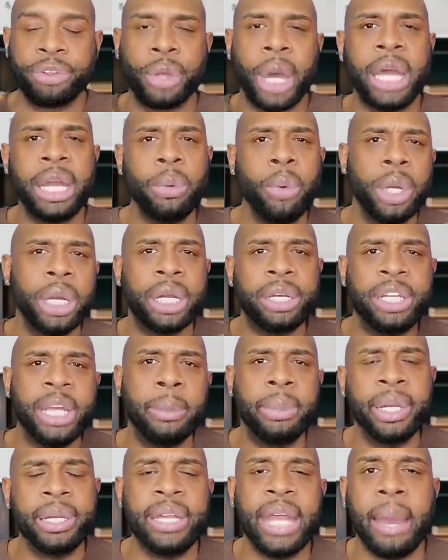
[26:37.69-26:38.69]
So I didn't want to
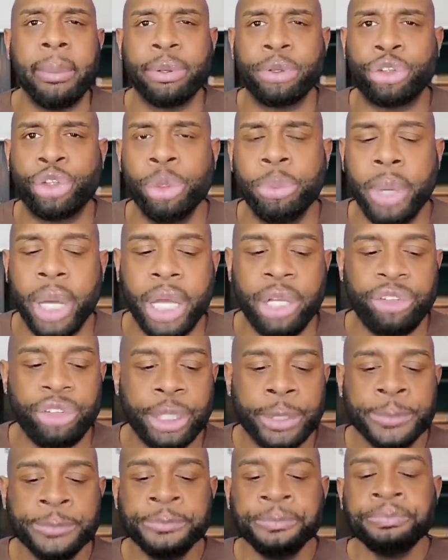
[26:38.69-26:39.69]
dibble and dabble too
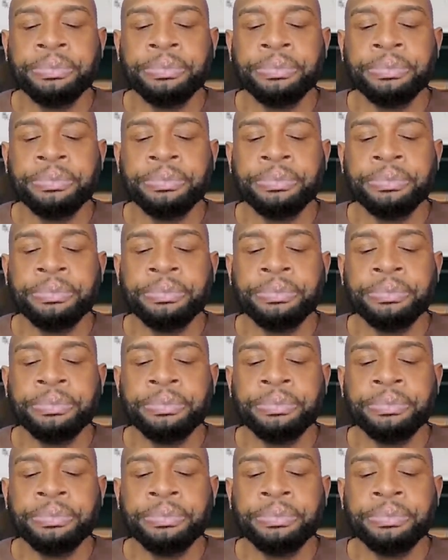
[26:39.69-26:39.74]
much